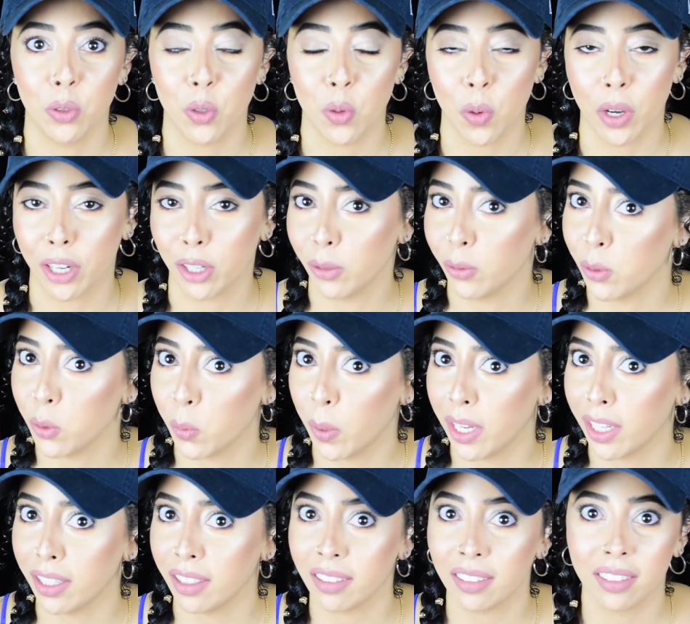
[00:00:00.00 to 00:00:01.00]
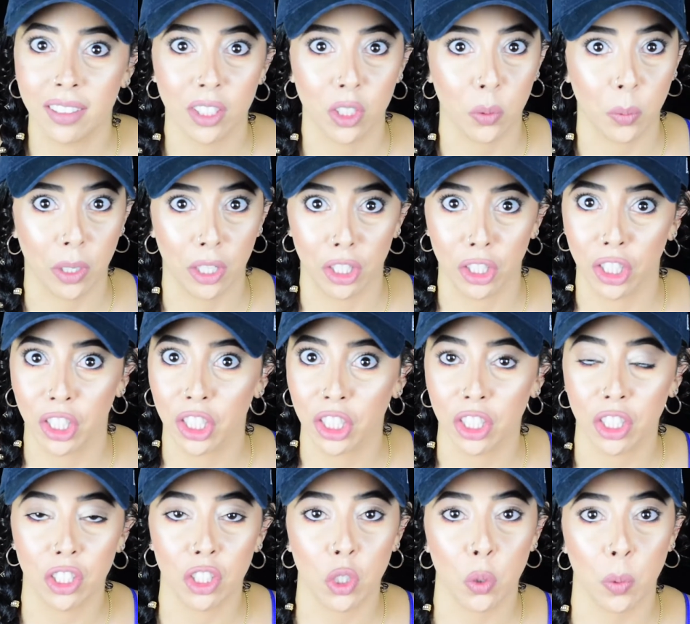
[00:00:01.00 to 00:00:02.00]
want to lose weight, you want to look
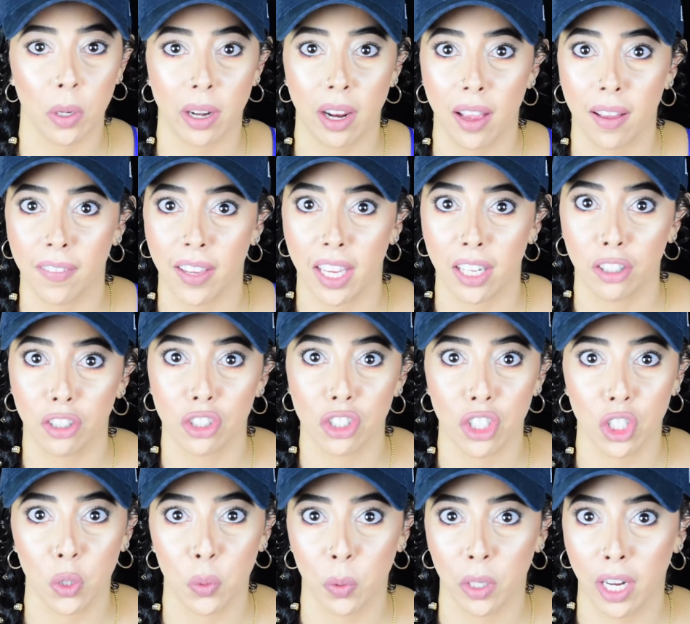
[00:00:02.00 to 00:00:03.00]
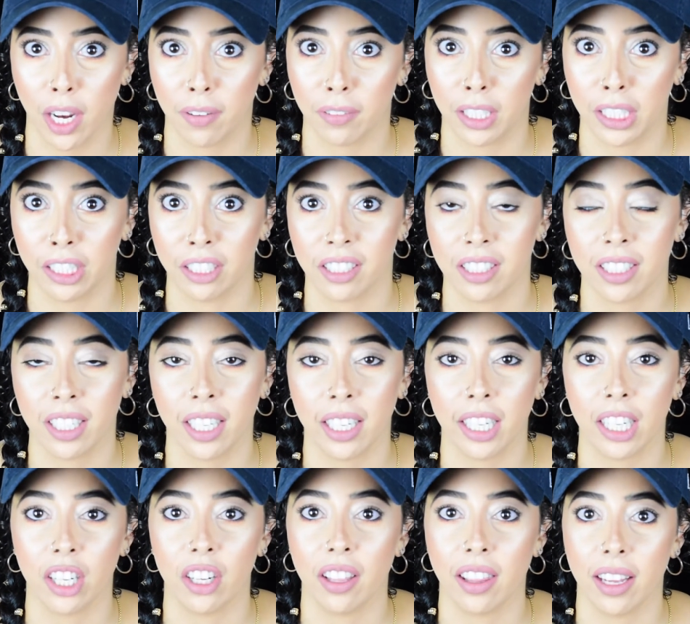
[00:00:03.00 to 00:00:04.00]
good, you want to have energy, you want to have clear skin
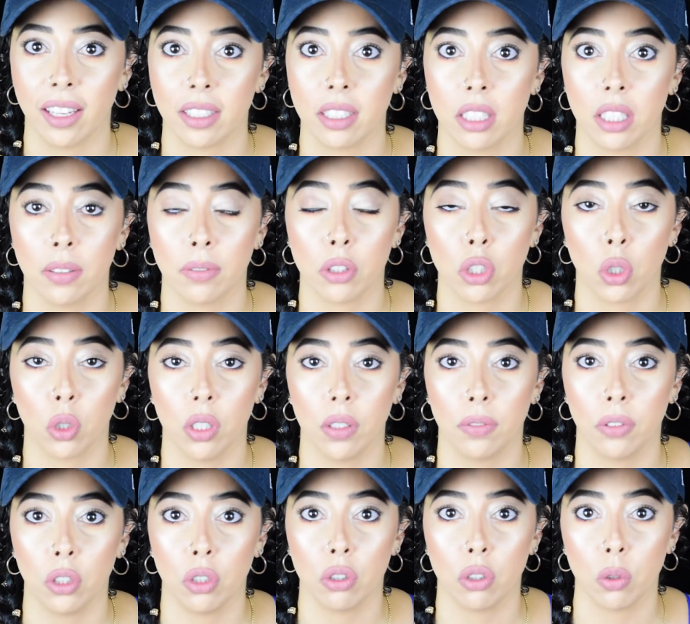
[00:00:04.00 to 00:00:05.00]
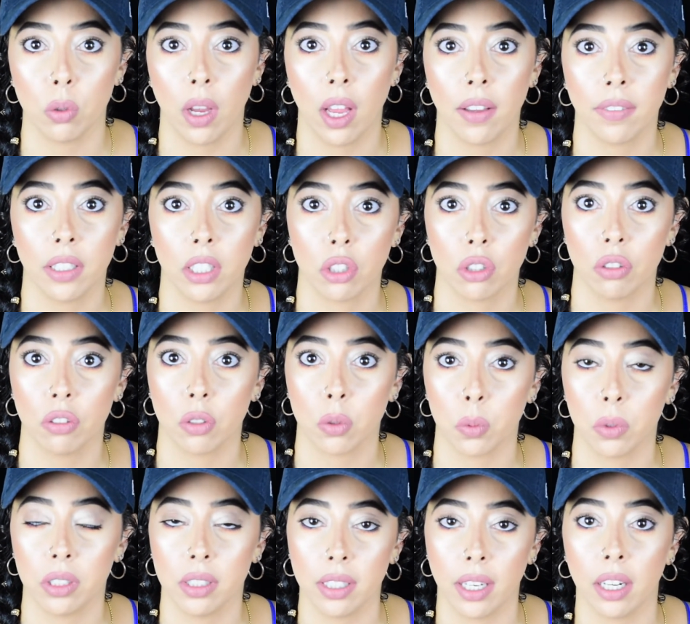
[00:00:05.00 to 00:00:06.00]
and all that stuff. So if you do have issues
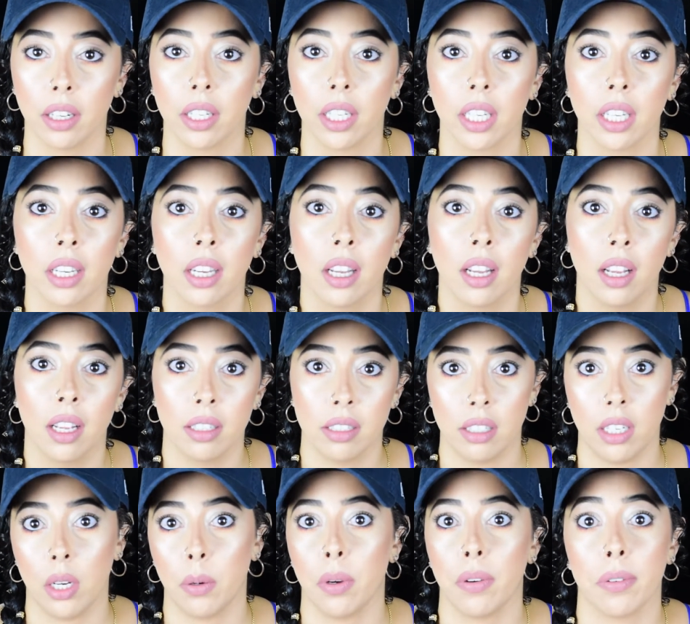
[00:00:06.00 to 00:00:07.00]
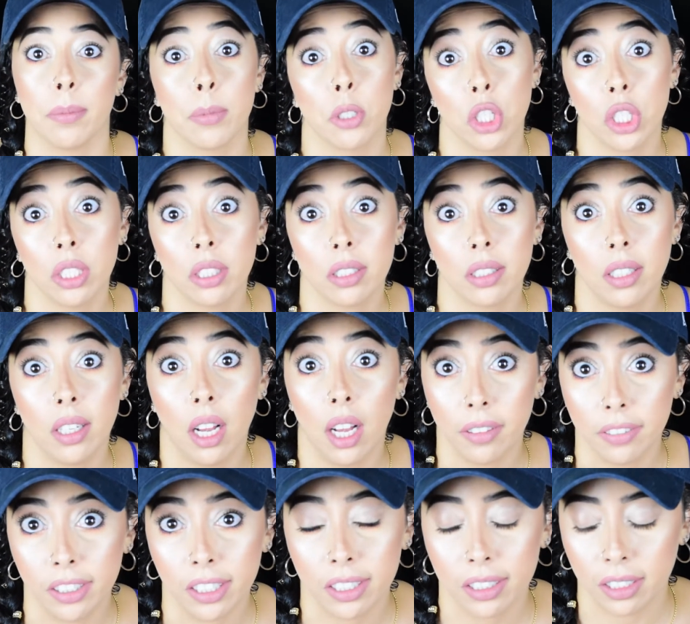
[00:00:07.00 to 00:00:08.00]
with dairy, stay with your cheese,
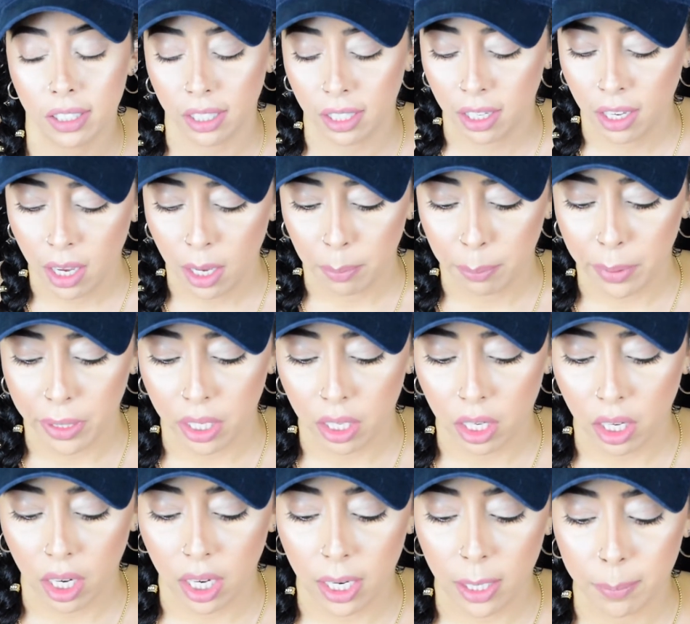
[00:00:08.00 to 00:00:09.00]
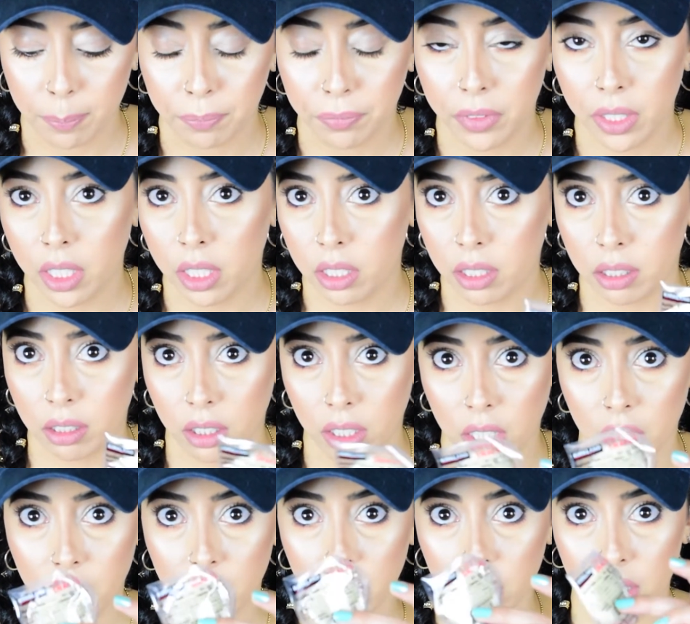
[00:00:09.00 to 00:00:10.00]
obviously. But these
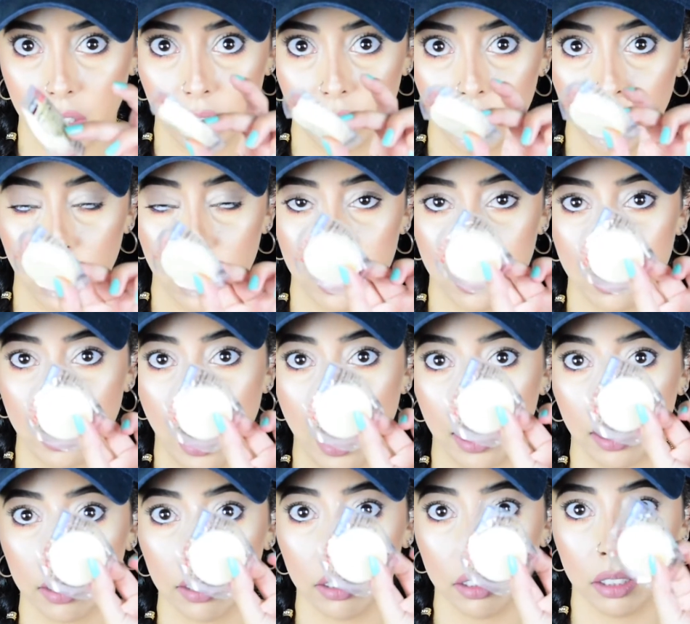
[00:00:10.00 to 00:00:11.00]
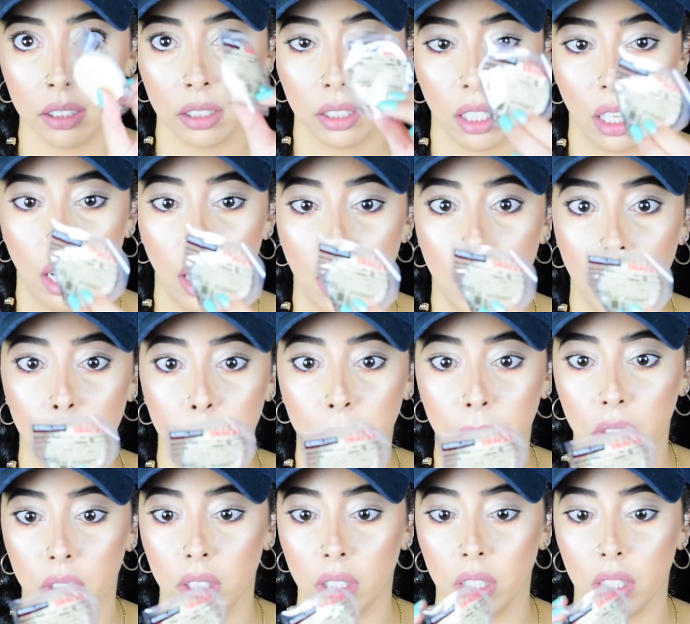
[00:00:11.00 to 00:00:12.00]
are little cheese snacks.
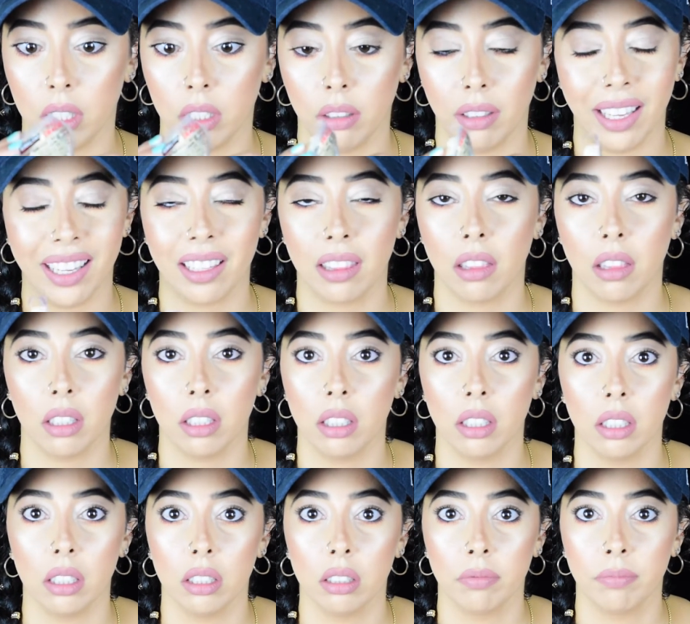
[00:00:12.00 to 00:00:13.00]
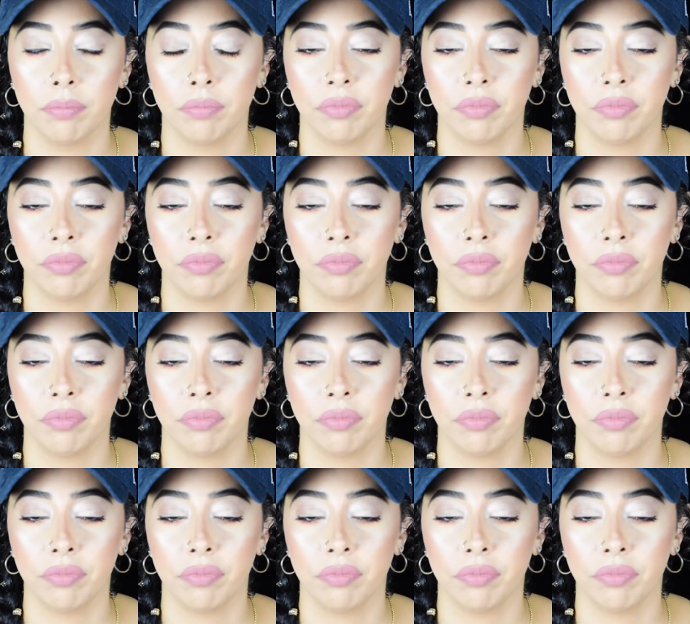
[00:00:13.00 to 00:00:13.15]
They're like the